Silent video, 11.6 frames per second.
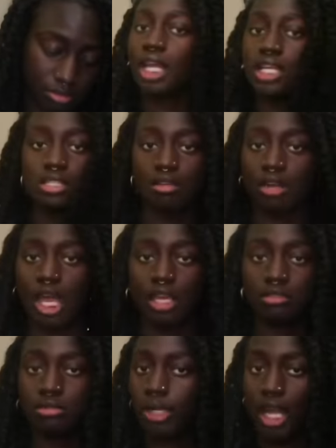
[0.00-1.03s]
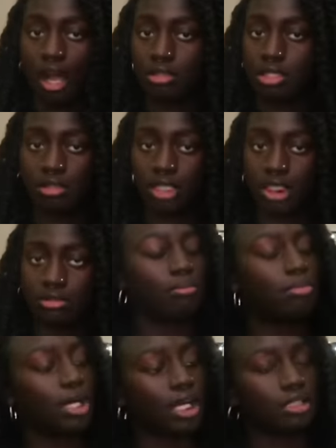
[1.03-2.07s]
It's okay, we all do it,
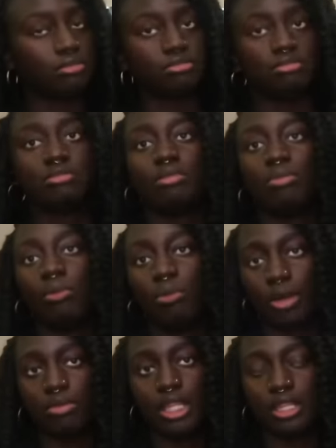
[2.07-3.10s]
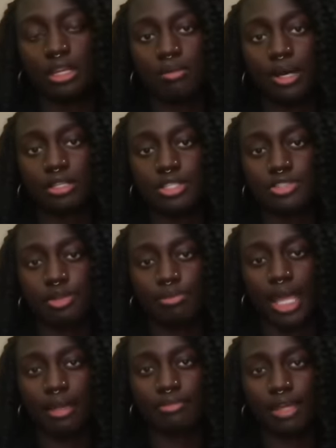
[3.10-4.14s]
but when we think about digital
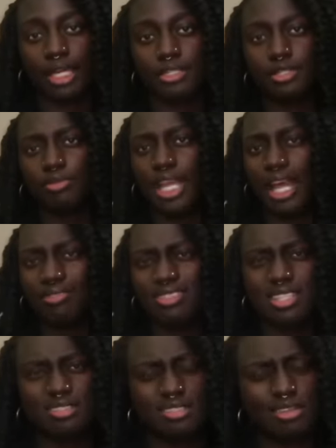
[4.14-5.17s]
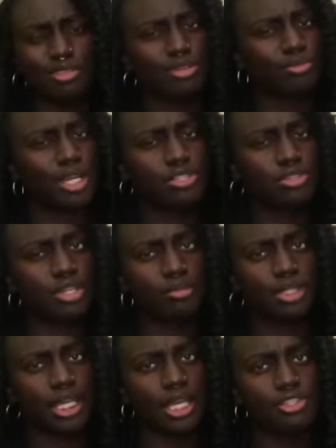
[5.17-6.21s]
blackface, we have to consider the racial
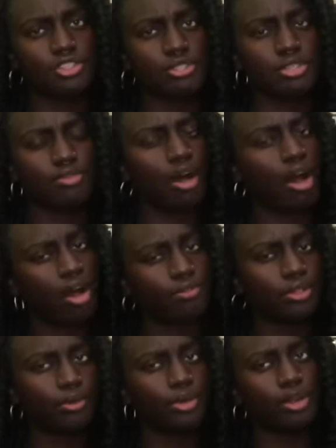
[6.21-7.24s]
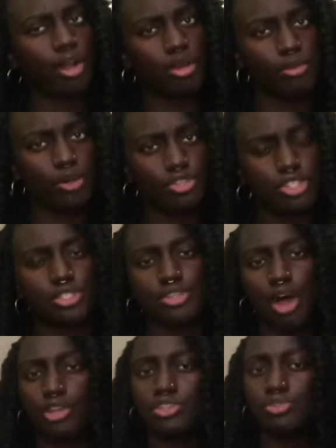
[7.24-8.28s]
implications of offloading our emotions
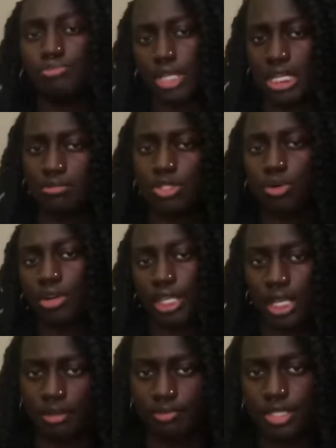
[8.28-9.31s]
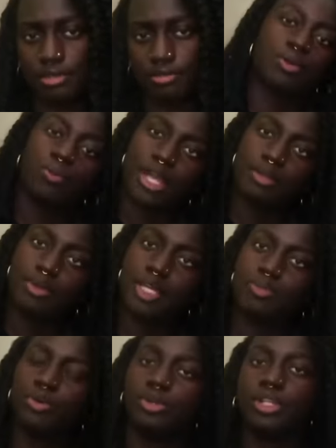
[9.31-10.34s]
onto memes or GIFs. White
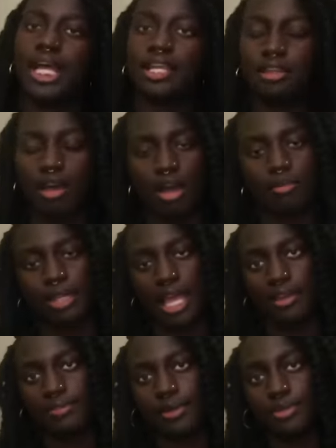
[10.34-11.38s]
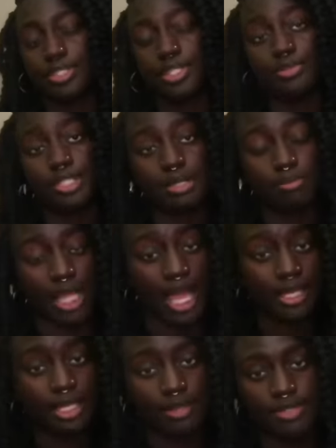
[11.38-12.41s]
people and non-black folks using
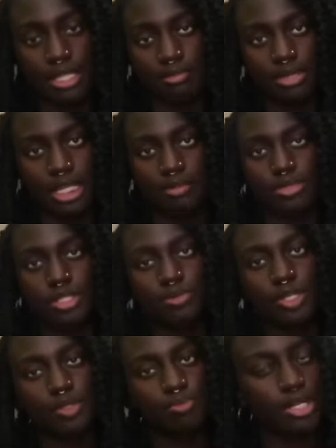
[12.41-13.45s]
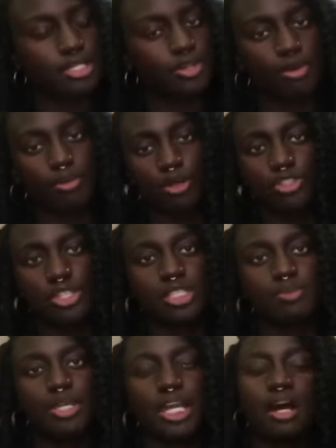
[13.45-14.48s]
black GIFs and memes to express their
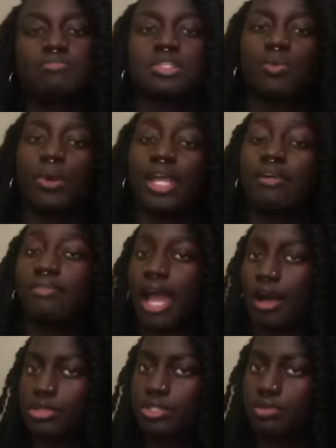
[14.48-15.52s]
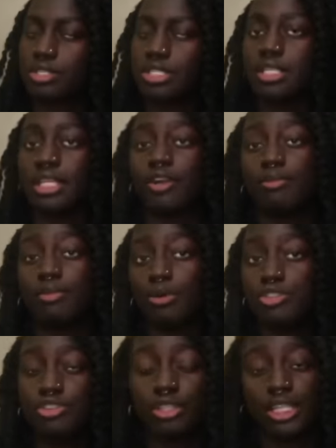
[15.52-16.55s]
emotions becomes a way of outsourcing their
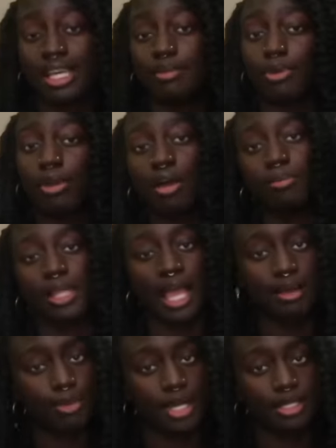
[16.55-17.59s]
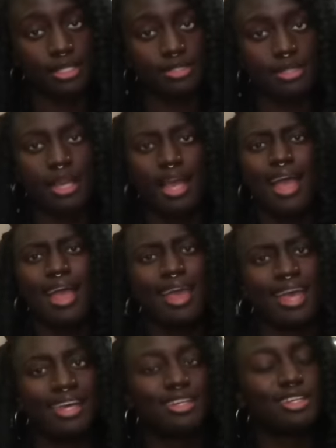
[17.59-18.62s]
emotional labor on black bodies,
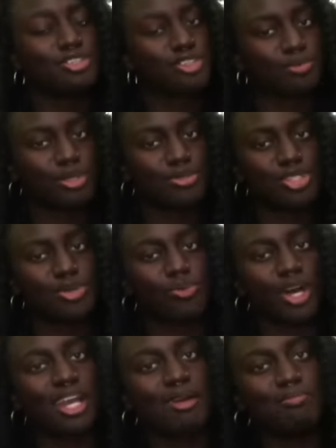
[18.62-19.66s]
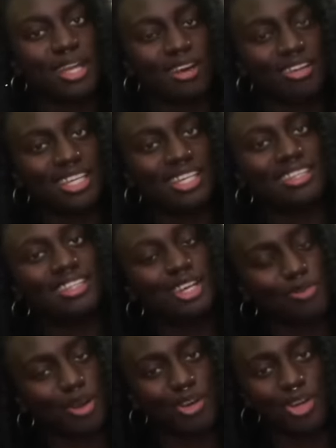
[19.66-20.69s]
and contributes to what American
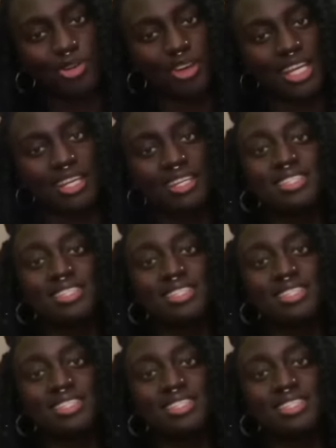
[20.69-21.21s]
literary critic